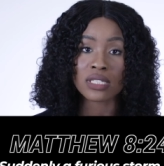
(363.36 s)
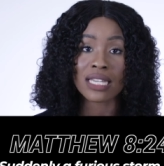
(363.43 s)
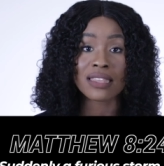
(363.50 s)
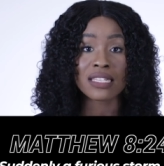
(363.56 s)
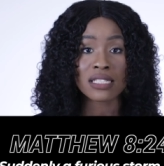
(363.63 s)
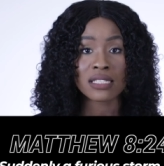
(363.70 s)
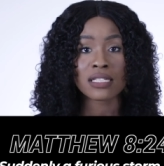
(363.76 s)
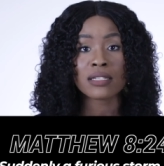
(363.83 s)
And
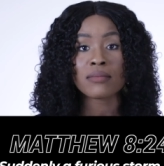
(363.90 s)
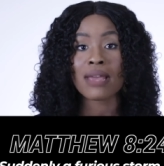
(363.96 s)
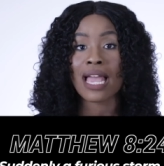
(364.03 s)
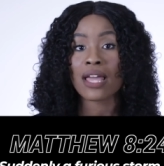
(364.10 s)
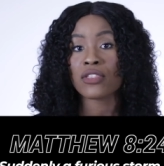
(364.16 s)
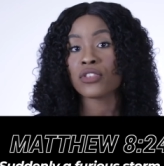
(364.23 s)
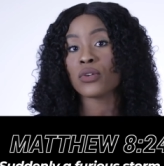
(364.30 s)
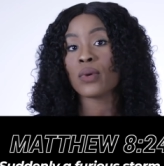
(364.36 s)
this is in
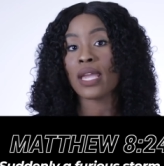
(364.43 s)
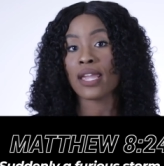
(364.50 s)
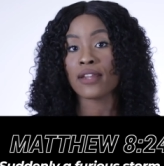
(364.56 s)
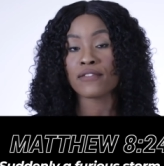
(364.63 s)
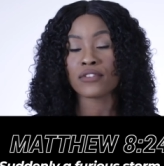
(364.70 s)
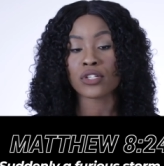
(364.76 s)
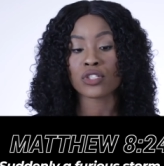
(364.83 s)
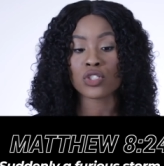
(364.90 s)
Matthew
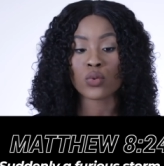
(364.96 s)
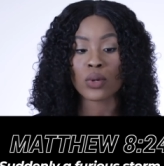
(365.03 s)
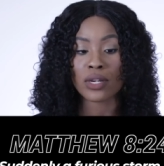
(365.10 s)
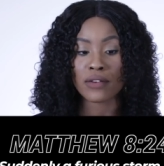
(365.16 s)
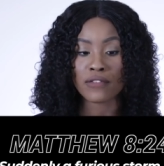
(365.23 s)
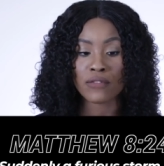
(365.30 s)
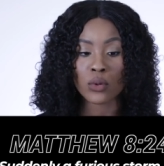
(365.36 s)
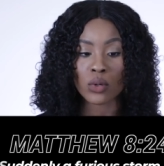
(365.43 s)
8, verse
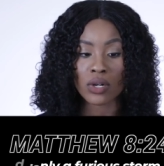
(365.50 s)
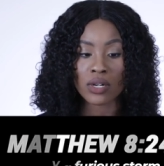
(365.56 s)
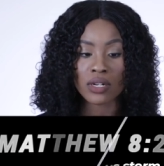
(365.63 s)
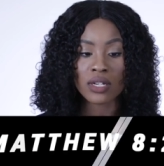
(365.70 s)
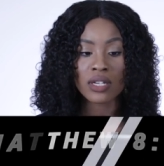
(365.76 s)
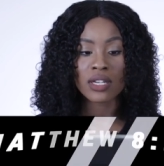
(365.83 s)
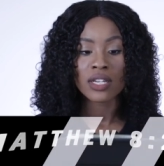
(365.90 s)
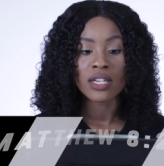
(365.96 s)
24.
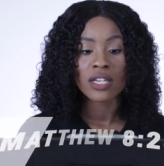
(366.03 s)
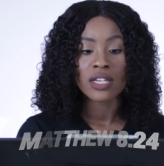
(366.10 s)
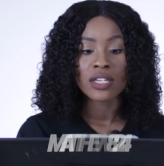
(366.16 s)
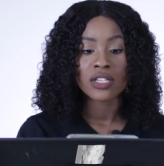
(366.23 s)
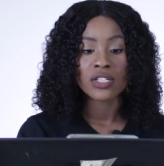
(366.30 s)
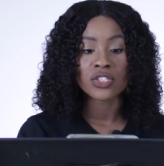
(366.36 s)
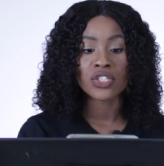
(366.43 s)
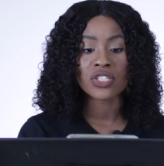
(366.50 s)

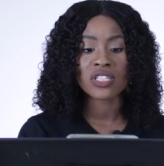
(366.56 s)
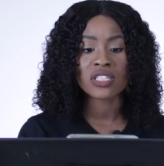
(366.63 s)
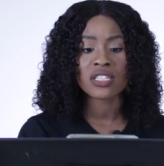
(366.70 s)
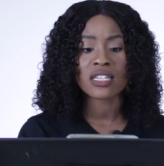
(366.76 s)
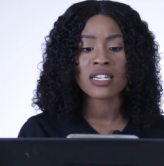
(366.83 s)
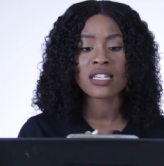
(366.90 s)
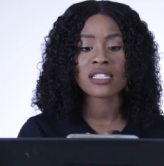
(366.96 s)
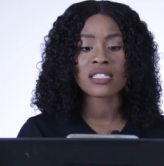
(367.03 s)
Jesus
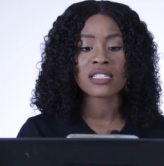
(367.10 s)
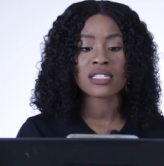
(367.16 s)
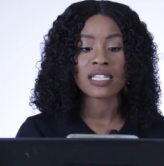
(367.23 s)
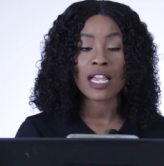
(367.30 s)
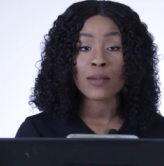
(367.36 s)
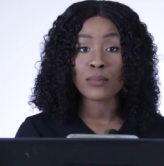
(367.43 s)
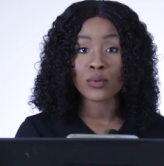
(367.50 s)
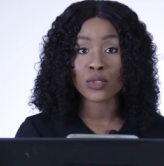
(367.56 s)
and his
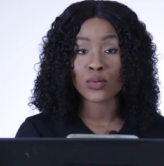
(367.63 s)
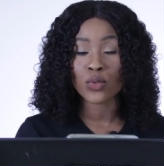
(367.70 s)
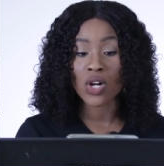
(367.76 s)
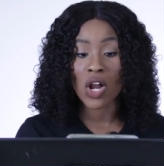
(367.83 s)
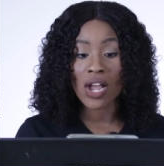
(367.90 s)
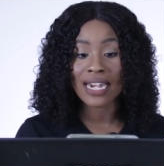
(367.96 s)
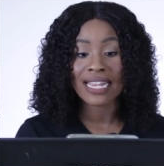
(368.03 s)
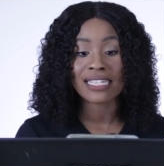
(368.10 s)
disciples were
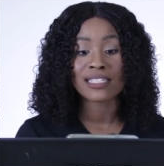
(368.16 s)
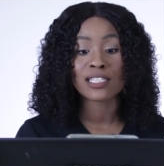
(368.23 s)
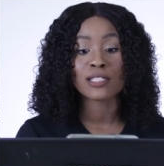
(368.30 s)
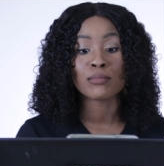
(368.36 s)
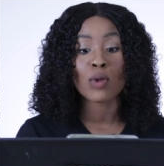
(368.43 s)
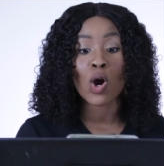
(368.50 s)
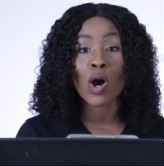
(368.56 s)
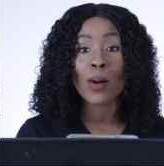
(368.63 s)
on a
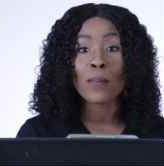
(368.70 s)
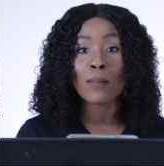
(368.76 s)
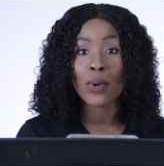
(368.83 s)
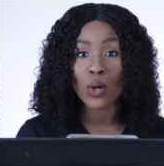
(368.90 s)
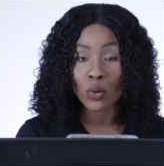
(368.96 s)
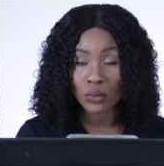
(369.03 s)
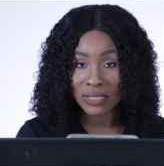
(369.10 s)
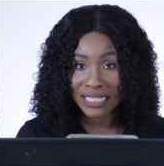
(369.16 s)
small
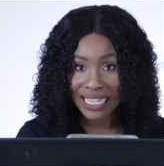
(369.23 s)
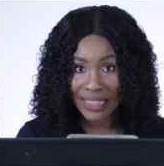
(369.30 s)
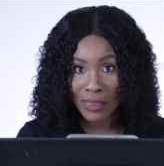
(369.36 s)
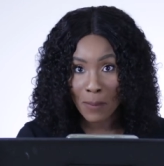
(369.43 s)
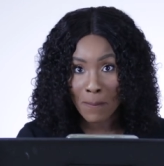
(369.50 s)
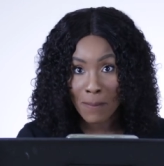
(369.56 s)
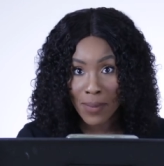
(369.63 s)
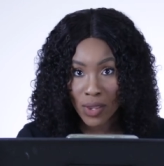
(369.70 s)
boat in
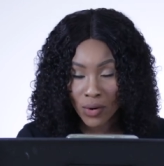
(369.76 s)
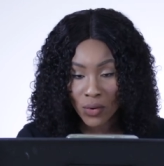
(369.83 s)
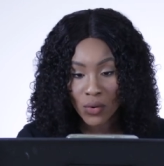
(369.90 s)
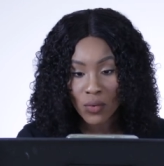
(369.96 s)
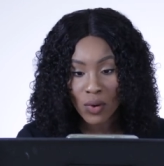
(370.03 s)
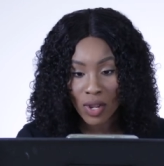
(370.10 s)
the middle